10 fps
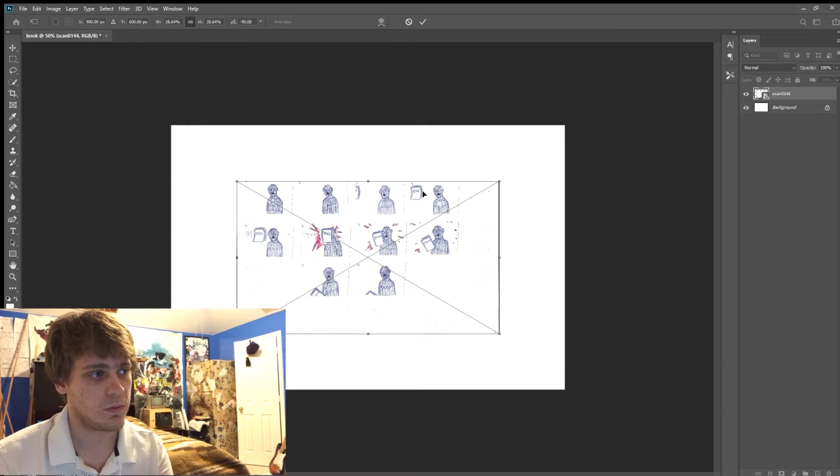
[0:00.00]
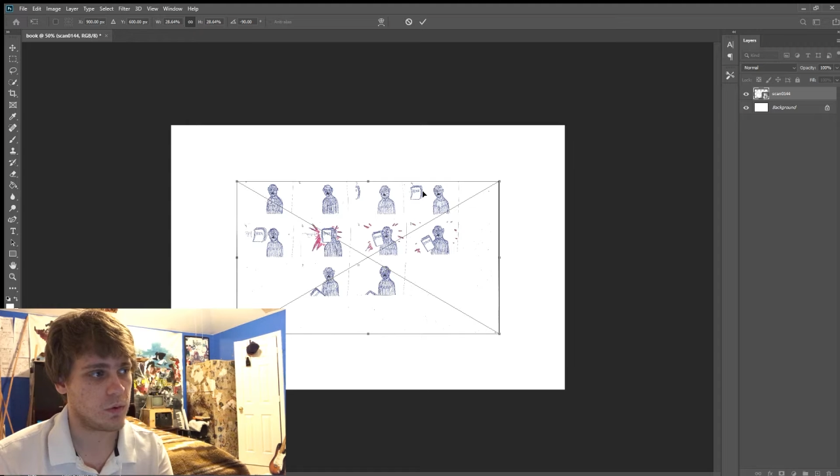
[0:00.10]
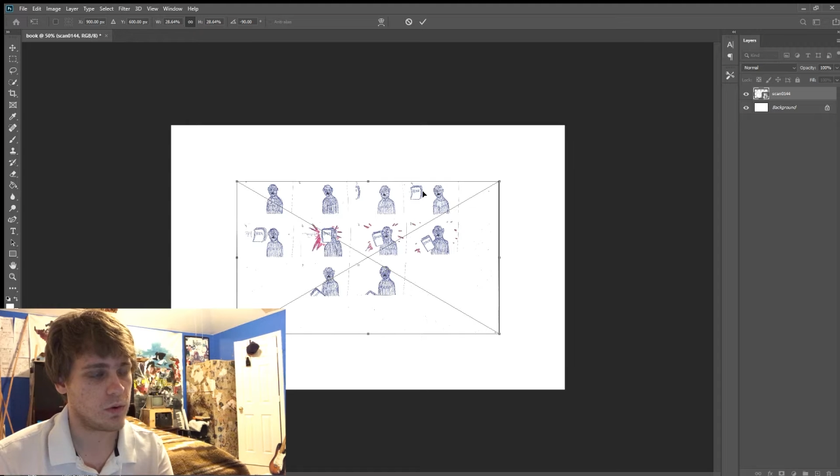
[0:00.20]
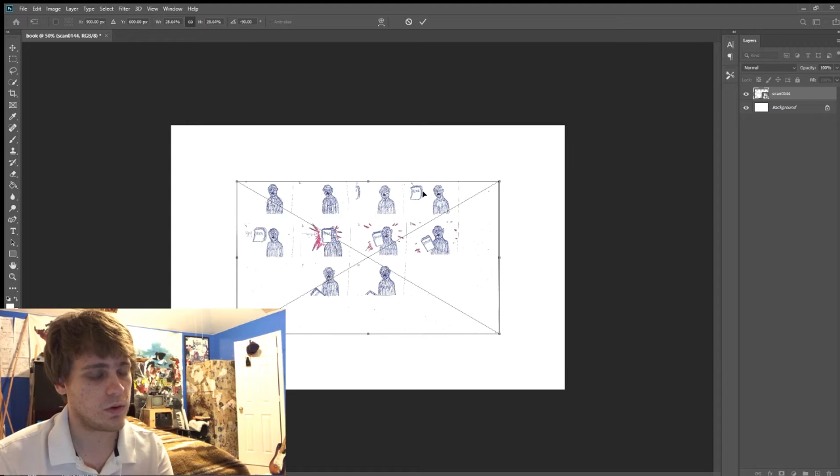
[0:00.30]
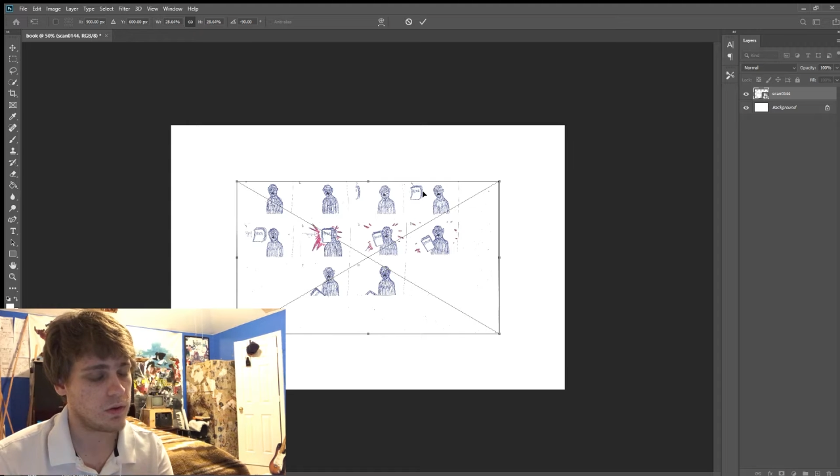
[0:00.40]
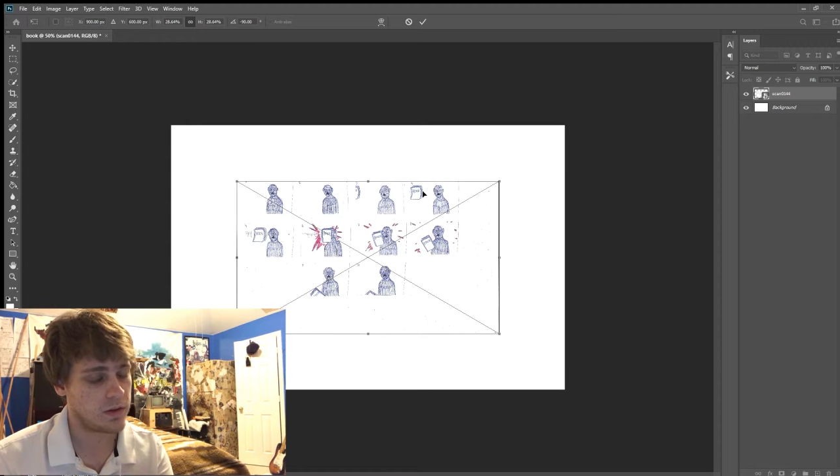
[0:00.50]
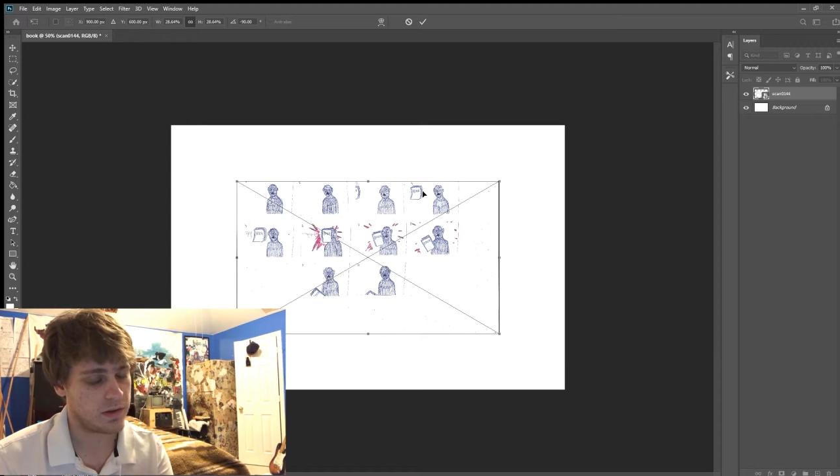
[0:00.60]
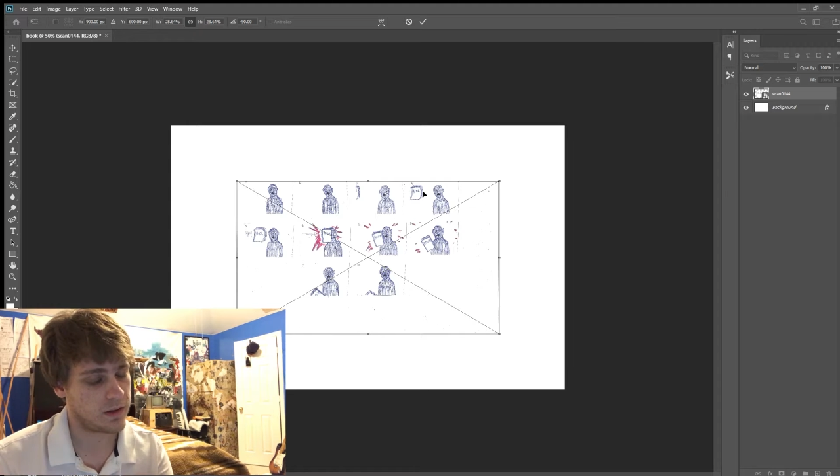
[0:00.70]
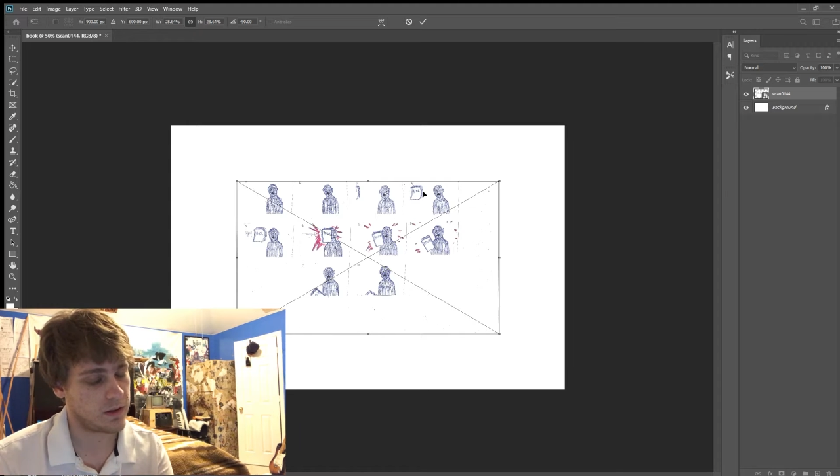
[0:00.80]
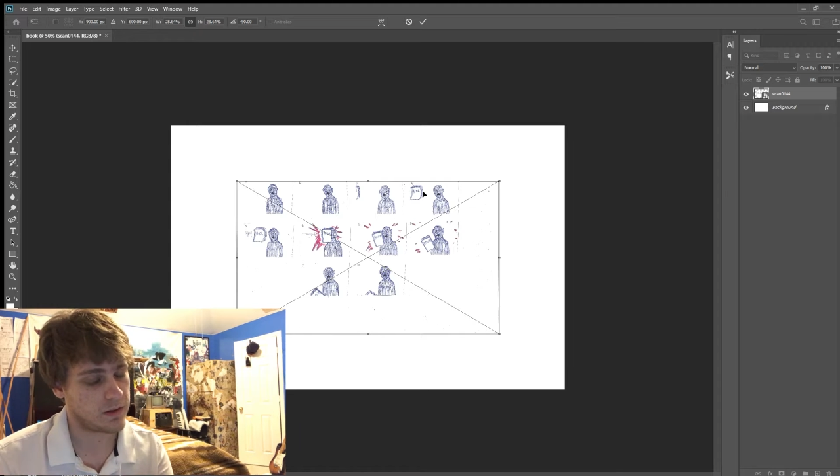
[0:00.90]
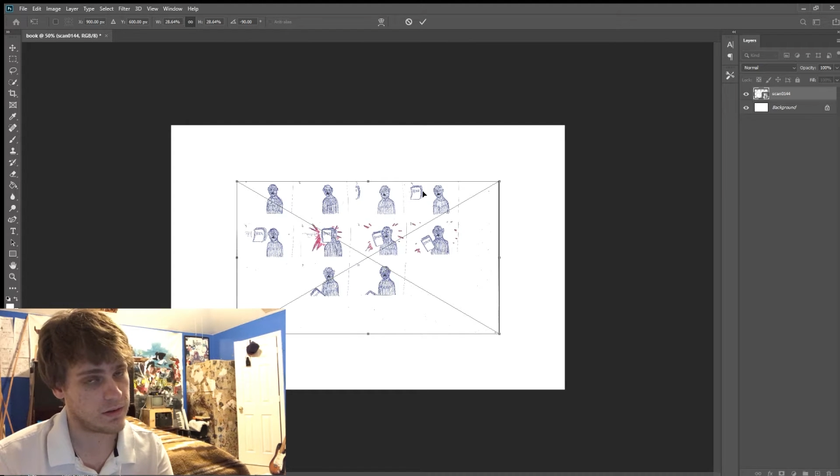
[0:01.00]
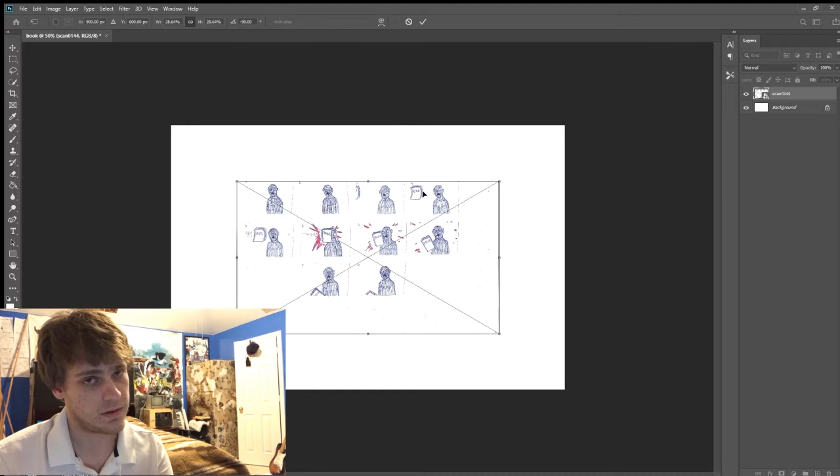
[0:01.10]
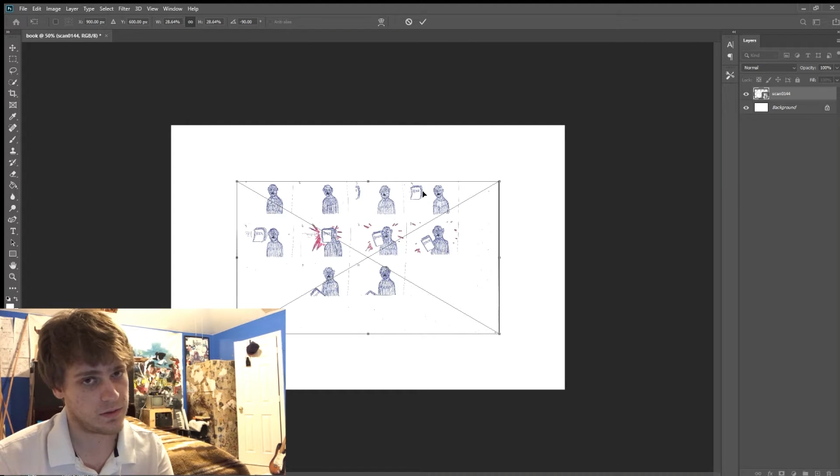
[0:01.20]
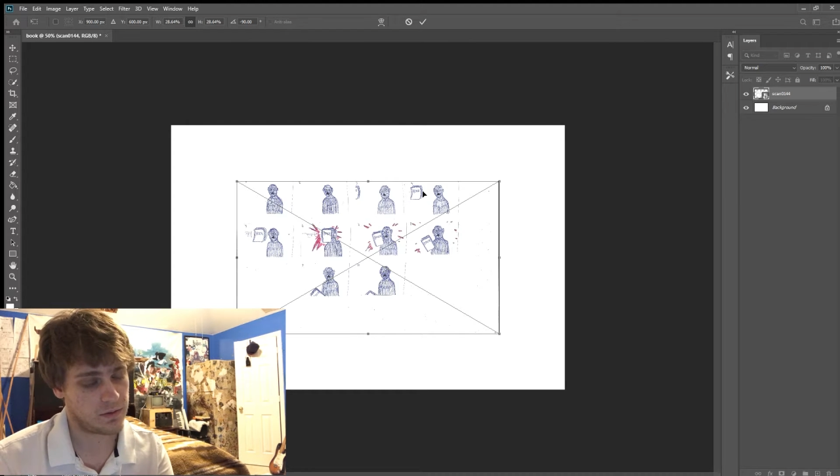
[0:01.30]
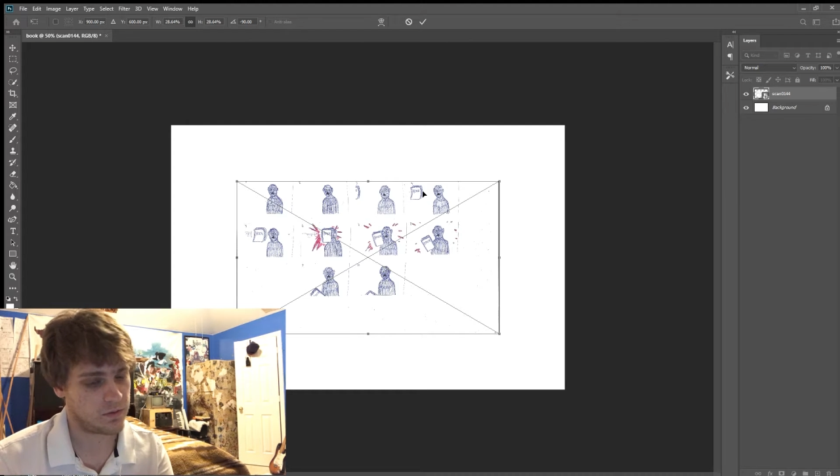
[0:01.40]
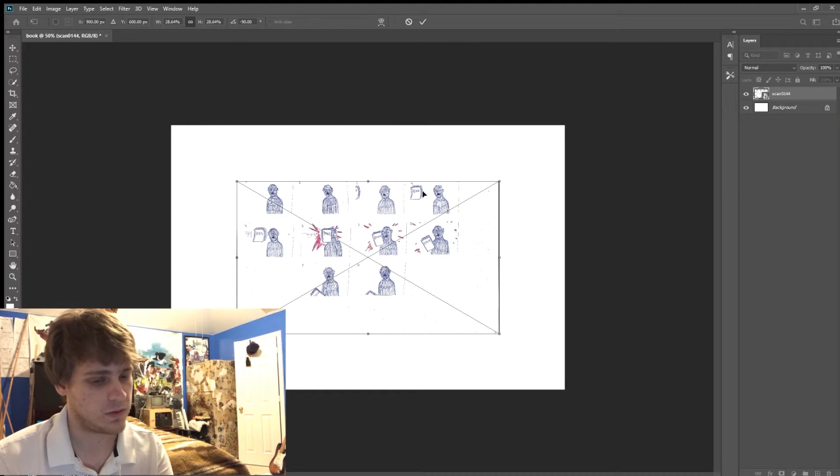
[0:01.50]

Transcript: more scans.